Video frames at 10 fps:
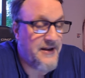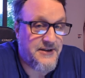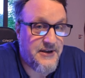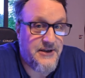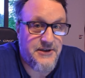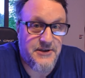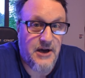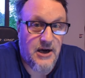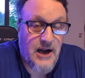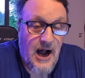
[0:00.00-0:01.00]
this is
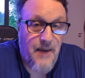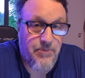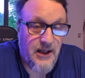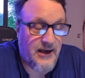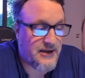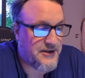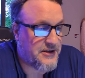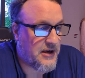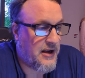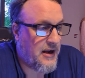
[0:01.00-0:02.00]
a
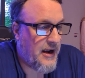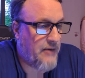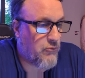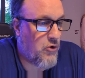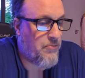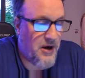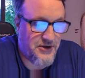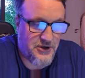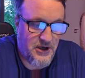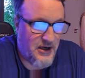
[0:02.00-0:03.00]
complex and
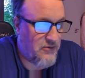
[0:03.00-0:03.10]
robust